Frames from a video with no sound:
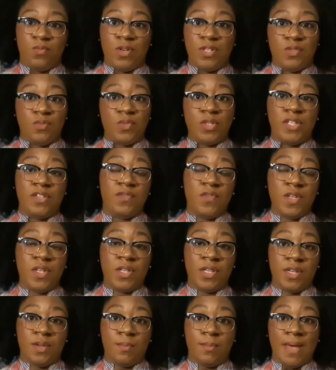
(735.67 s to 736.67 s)
wasn't really
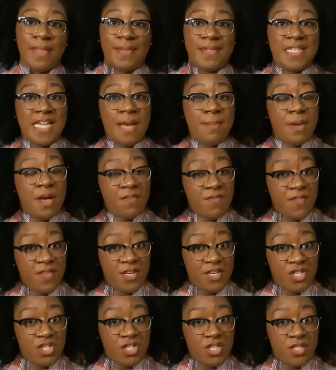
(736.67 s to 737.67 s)
feeling it by the time I
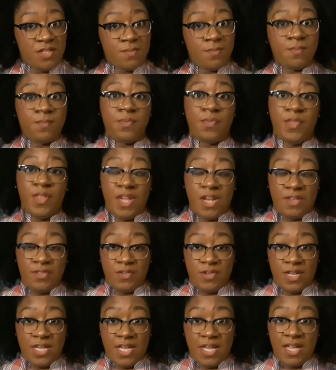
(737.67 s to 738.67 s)
finished it the
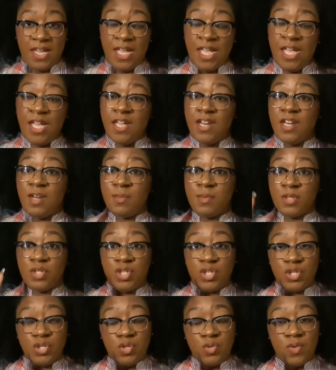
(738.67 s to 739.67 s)
other day. Number
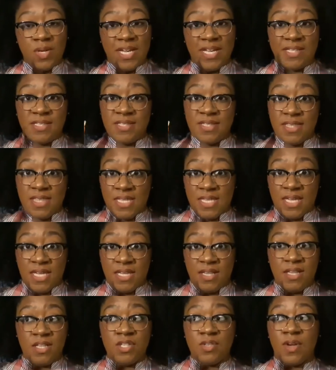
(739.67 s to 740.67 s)
two, it's
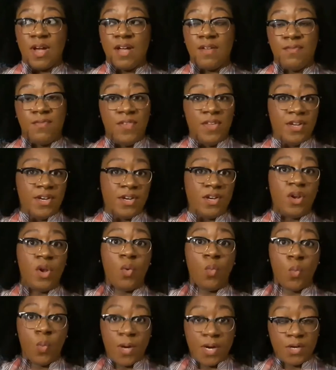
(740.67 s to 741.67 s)
thin, so I
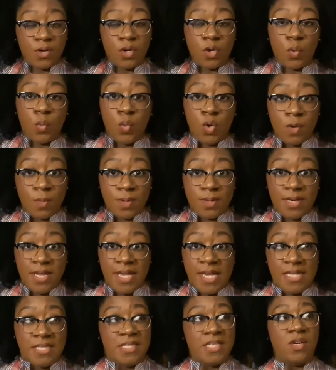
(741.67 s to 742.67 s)
figured wear it on a warmer
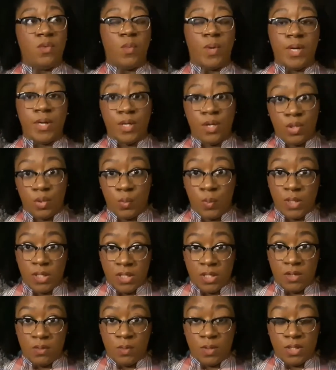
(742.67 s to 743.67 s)
day instead of wearing it on the
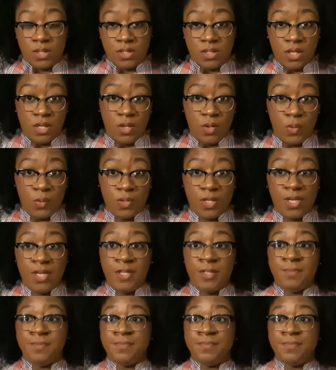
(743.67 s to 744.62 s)
weekend when it's cold.